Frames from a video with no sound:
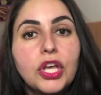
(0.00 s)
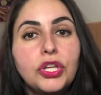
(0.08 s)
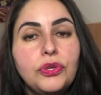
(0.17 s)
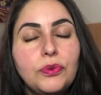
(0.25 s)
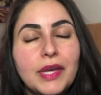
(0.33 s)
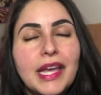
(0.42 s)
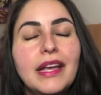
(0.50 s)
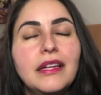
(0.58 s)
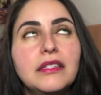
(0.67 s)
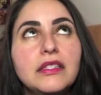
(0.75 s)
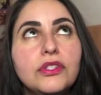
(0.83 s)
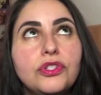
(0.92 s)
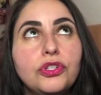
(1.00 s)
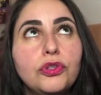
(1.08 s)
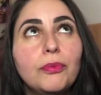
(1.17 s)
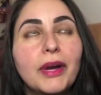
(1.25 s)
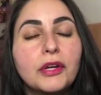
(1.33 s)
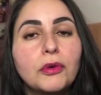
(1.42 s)
You can't do
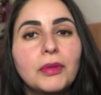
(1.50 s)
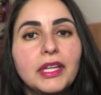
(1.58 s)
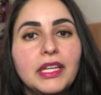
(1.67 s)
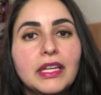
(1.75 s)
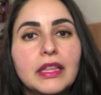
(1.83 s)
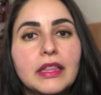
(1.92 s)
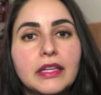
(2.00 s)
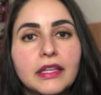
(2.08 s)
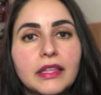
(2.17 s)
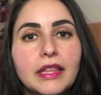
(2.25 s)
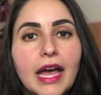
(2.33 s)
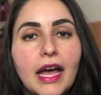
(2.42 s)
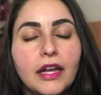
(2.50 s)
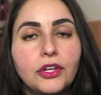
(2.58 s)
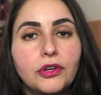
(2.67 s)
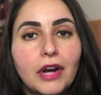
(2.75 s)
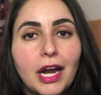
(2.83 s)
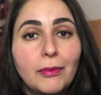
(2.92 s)
microblading and think that
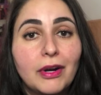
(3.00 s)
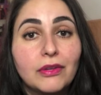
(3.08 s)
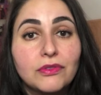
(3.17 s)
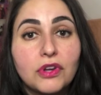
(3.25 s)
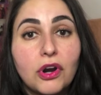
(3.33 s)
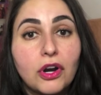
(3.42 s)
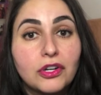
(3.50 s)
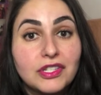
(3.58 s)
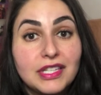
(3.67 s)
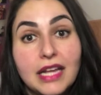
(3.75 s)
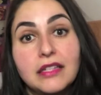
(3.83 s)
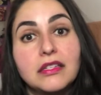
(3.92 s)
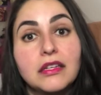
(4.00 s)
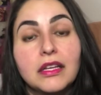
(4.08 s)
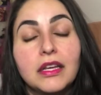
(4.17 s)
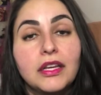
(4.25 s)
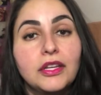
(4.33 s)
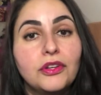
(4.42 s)
your eyebrows are set.
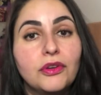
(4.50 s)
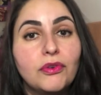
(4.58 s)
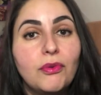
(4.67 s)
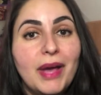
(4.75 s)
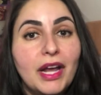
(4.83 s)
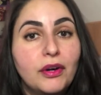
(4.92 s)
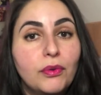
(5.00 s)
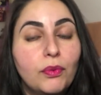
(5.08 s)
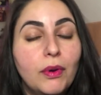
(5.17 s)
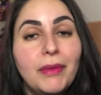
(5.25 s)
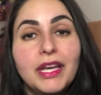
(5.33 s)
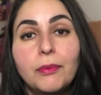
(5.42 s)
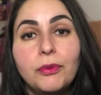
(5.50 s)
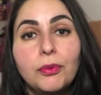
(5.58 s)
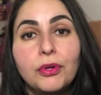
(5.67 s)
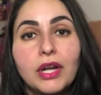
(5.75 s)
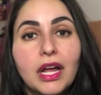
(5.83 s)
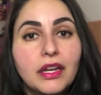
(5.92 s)
You know, no matter what makeup you
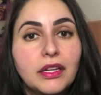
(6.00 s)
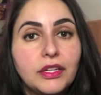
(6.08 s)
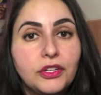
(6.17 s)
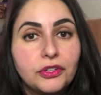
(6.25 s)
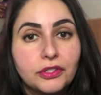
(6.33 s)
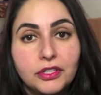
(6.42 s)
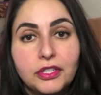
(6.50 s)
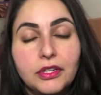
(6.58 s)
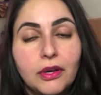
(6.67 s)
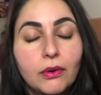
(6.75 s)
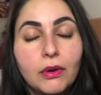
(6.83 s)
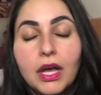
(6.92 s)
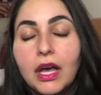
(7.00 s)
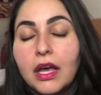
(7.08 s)
put on, you're good to go.